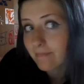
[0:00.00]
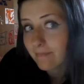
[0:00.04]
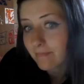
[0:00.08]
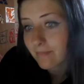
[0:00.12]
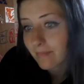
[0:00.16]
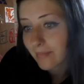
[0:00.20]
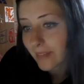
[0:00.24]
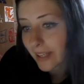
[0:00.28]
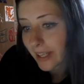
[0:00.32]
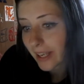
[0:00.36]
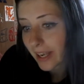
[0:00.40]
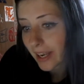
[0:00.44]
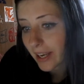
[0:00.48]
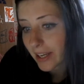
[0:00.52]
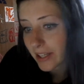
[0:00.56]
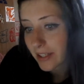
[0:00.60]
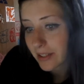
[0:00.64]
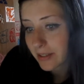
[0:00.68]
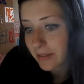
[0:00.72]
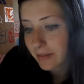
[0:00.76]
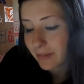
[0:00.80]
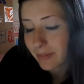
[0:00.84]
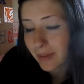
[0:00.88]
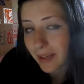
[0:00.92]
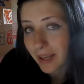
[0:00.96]
I
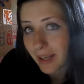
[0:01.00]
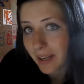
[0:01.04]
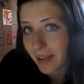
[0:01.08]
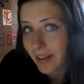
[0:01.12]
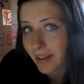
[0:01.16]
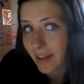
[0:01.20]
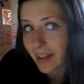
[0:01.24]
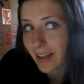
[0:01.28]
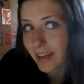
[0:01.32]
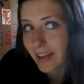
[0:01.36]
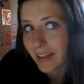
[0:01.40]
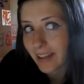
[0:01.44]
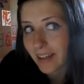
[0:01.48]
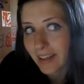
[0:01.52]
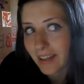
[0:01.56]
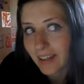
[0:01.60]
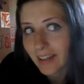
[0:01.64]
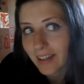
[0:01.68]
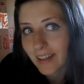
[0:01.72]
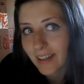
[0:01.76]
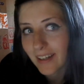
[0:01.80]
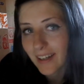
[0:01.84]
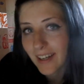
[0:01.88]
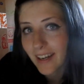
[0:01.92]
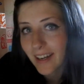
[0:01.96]
you made it like
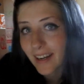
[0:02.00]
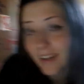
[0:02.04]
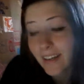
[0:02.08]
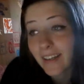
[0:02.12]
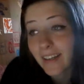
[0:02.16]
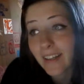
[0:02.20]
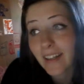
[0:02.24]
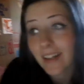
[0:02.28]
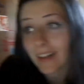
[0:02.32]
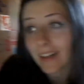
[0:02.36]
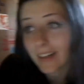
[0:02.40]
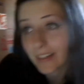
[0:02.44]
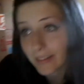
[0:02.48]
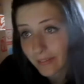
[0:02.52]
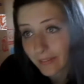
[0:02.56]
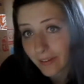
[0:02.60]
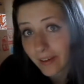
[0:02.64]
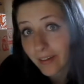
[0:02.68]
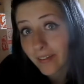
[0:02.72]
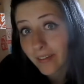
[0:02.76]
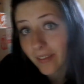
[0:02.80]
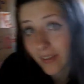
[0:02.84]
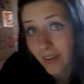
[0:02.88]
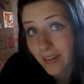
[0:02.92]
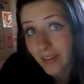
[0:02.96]
the last
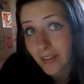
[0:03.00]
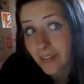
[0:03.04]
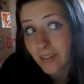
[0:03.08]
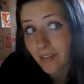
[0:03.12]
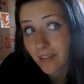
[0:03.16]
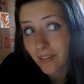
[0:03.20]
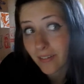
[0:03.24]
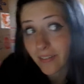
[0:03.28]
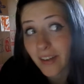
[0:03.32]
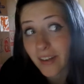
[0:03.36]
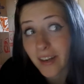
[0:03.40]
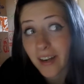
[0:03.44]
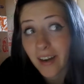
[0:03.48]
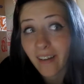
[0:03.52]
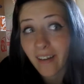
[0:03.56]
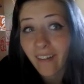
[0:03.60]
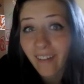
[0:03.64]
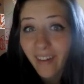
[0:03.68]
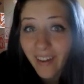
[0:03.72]
five seconds of the video,